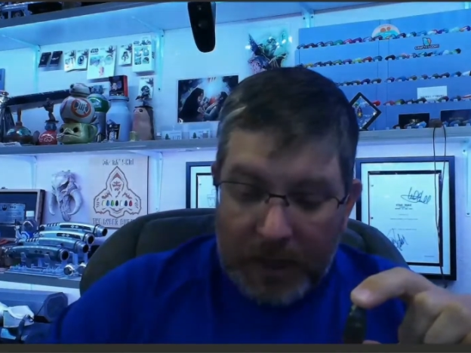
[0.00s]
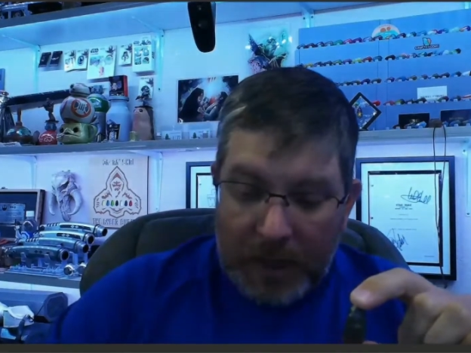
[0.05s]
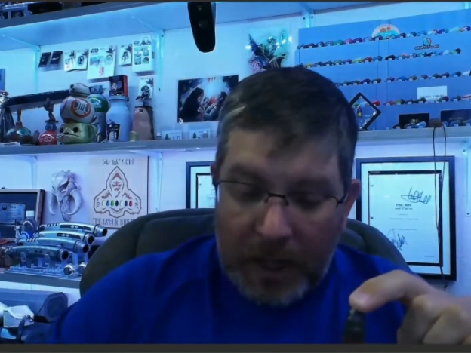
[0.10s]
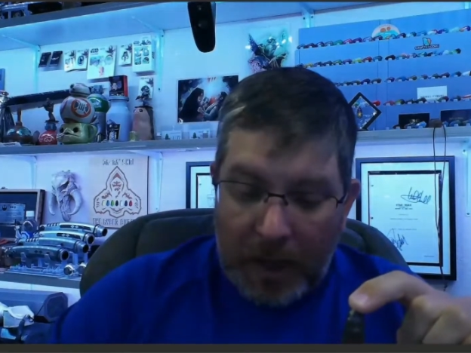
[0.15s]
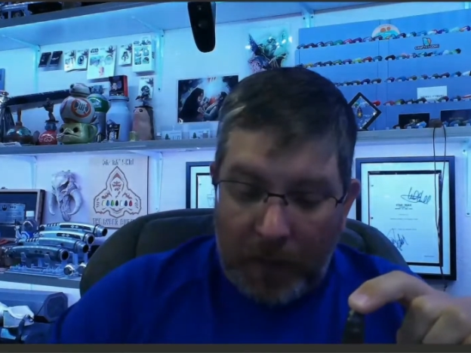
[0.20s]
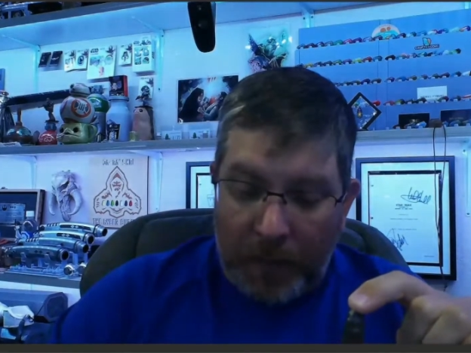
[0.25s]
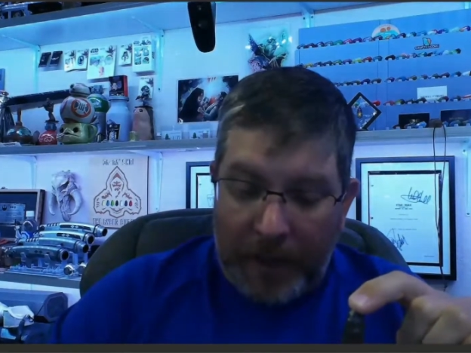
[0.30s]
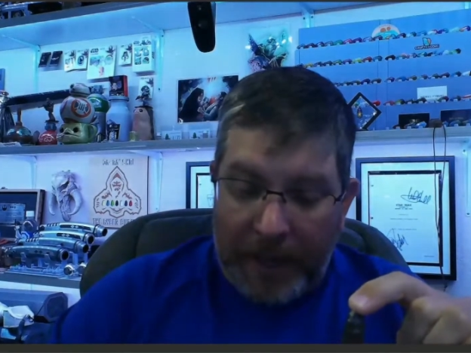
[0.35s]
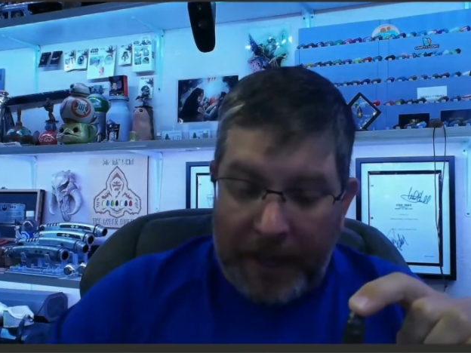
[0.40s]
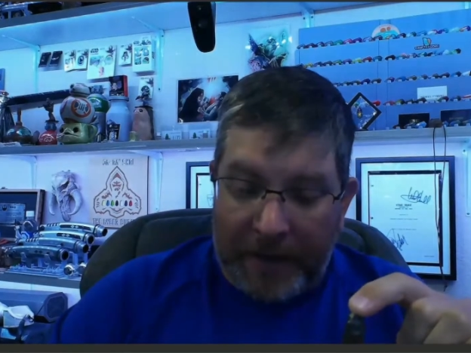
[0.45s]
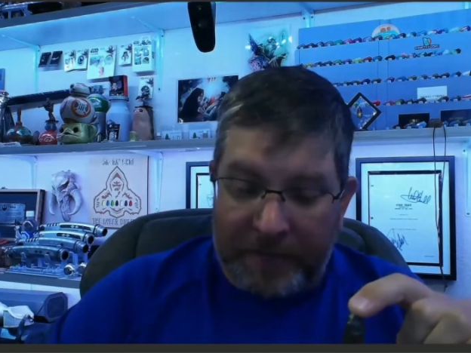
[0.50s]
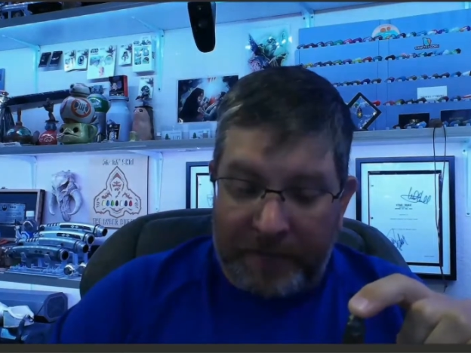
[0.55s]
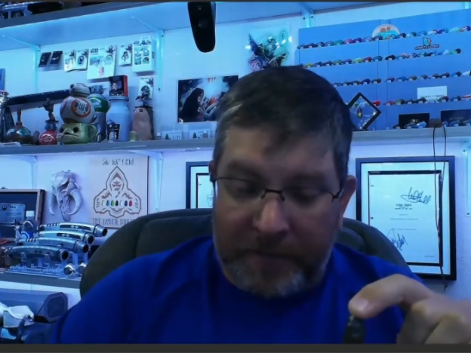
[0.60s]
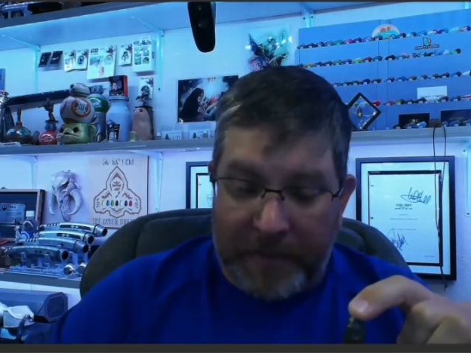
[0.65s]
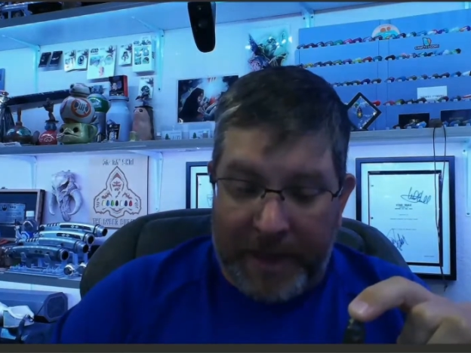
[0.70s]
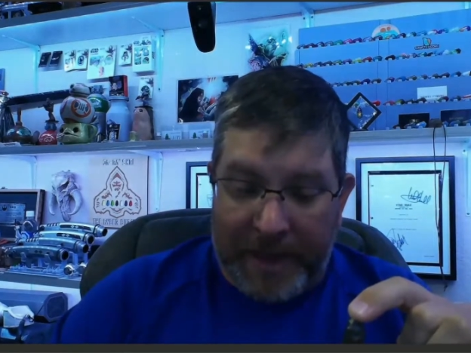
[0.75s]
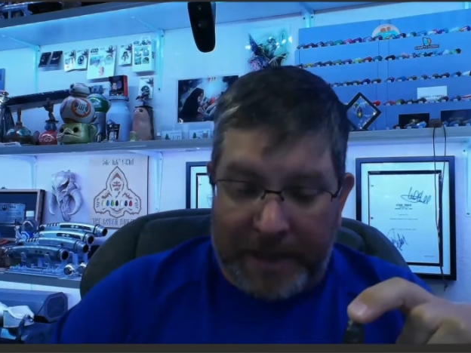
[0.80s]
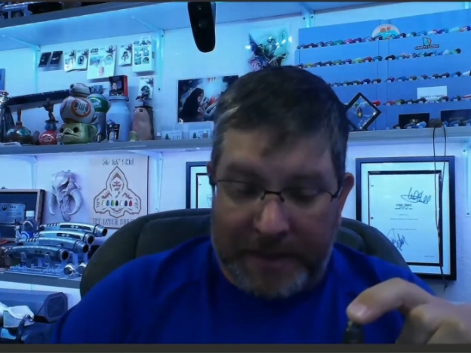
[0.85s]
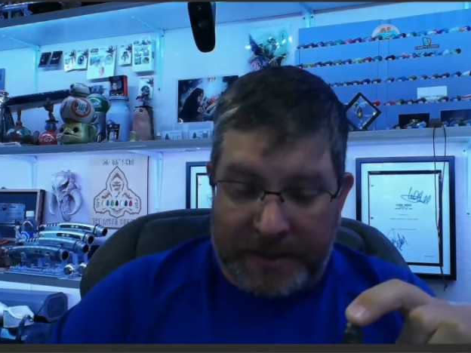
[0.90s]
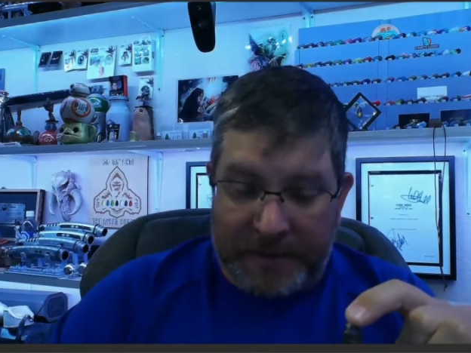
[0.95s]
and we have
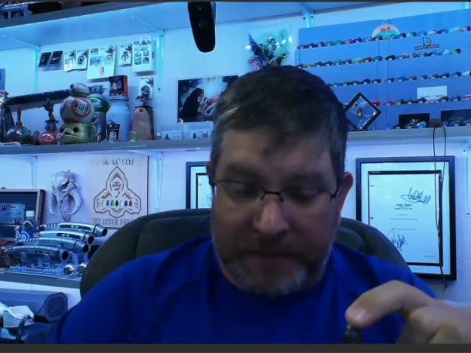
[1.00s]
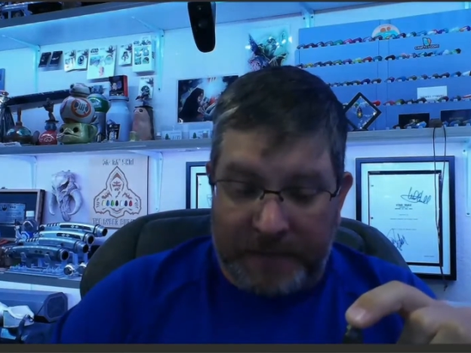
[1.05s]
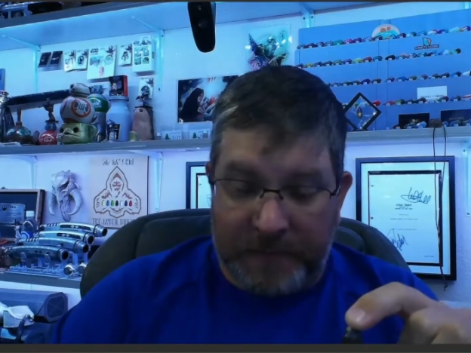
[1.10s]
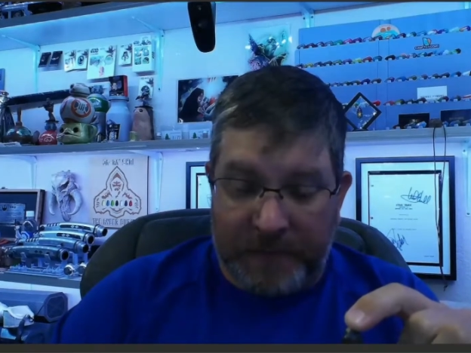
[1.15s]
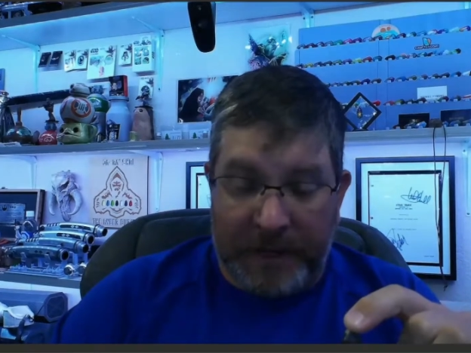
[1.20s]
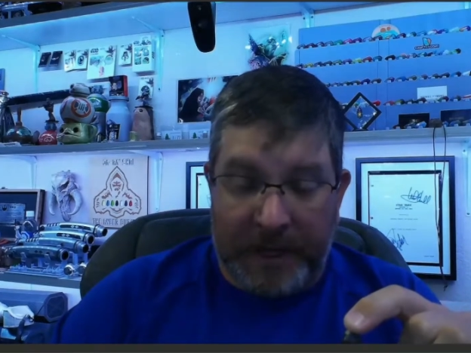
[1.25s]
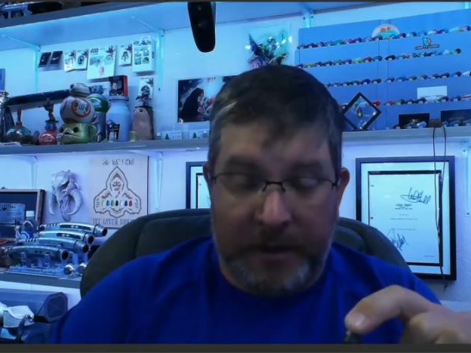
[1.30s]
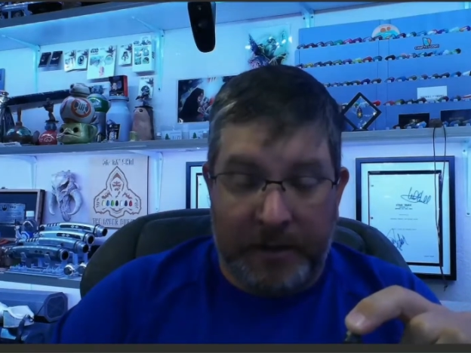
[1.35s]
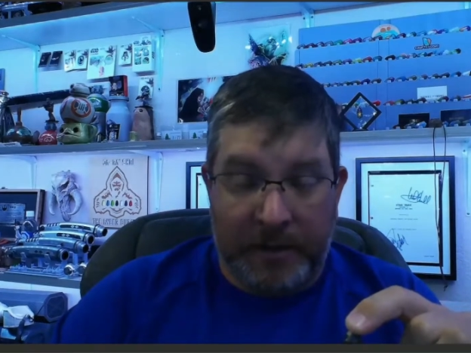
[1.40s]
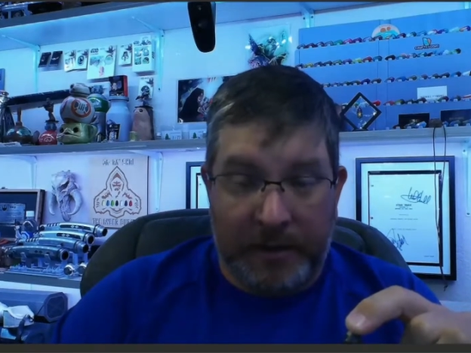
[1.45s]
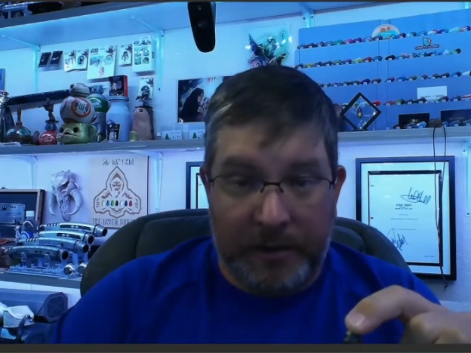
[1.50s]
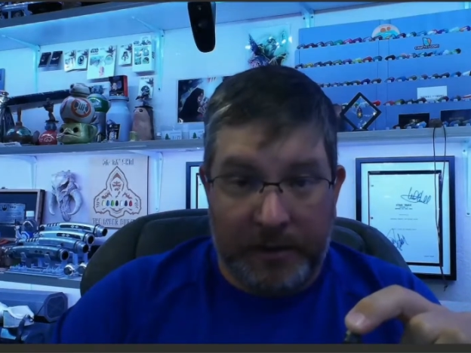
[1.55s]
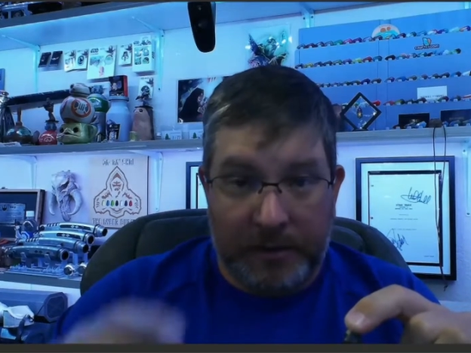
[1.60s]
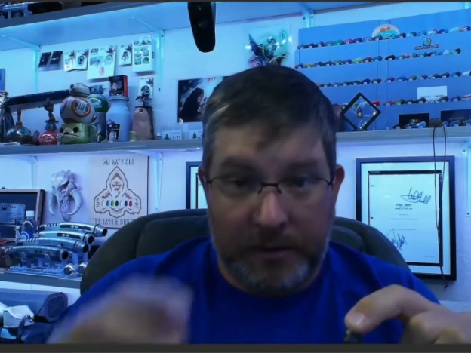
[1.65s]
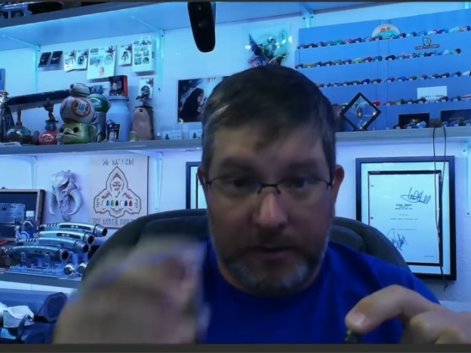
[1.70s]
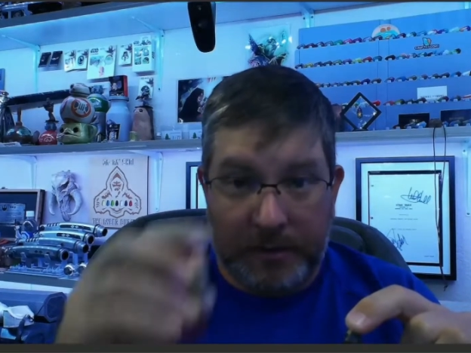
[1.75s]
Maz and Vader